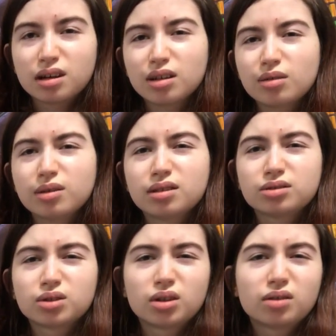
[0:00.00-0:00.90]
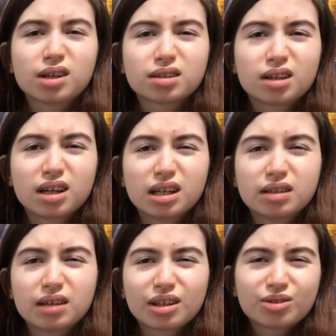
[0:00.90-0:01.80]
I don't want to draw right
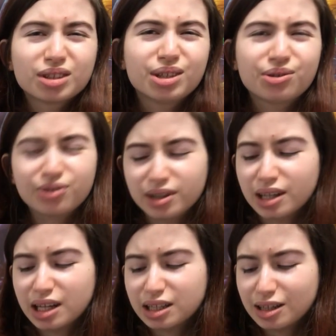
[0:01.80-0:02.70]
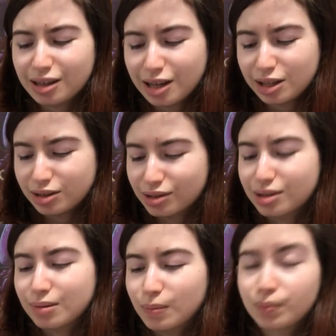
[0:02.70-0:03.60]
now. I don't really feel like it, and then
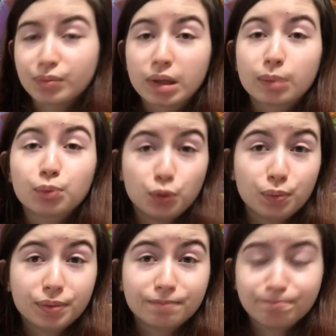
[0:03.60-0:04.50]
it's poop.